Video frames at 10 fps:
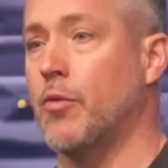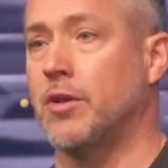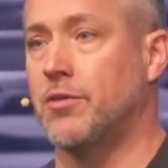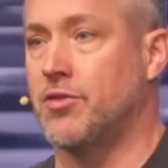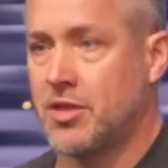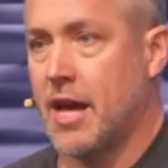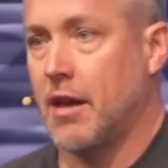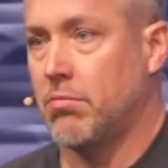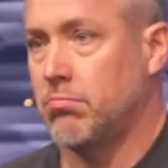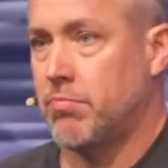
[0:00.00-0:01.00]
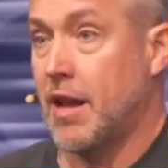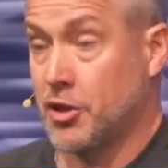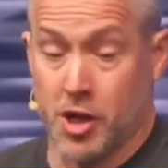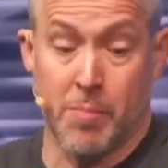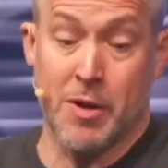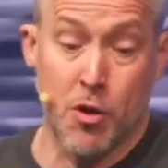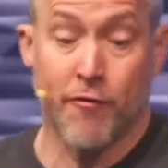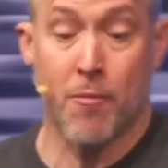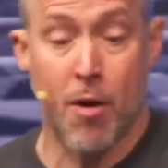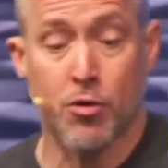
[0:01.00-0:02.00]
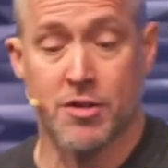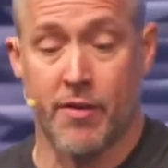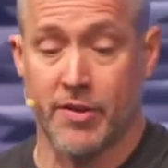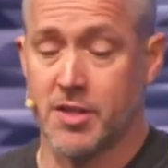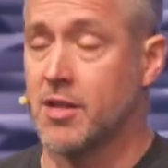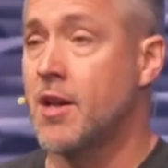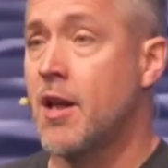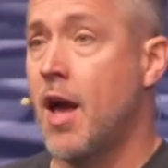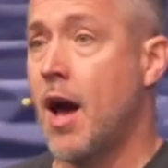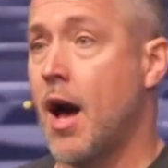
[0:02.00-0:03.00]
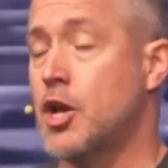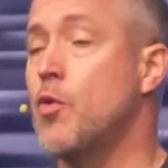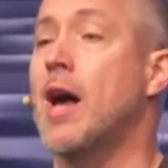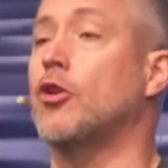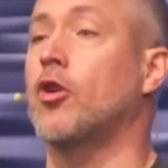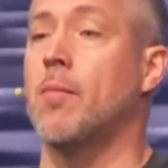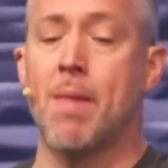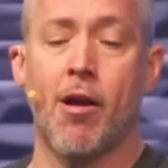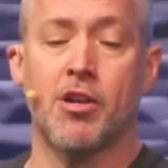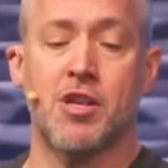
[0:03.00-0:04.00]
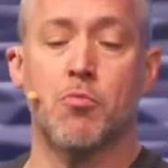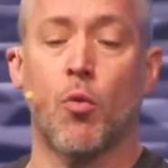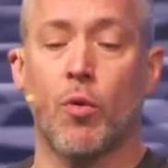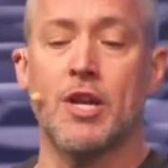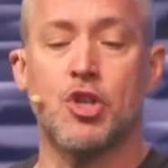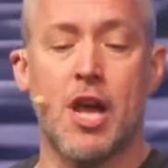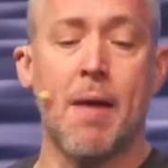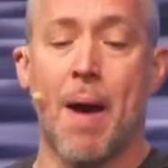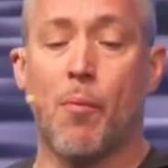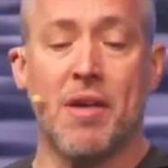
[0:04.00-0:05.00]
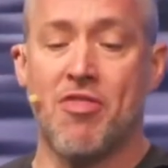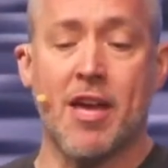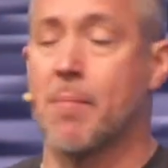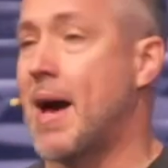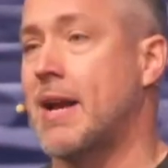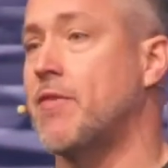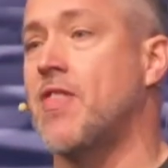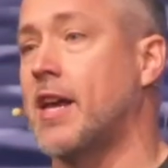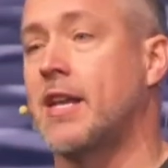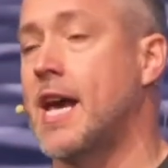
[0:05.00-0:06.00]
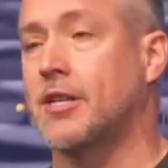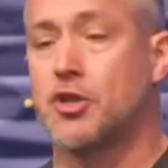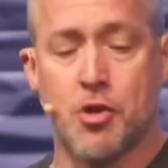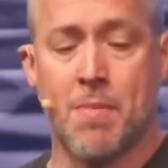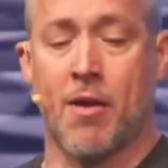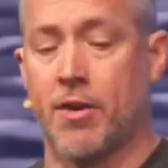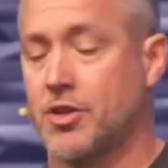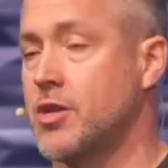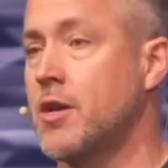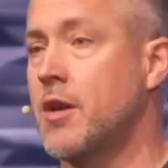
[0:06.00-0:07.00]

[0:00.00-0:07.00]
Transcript: would say that it's going to be new for most of us. Uh, a new outlook on marriage that will reshape how we think about everything connected to marriage.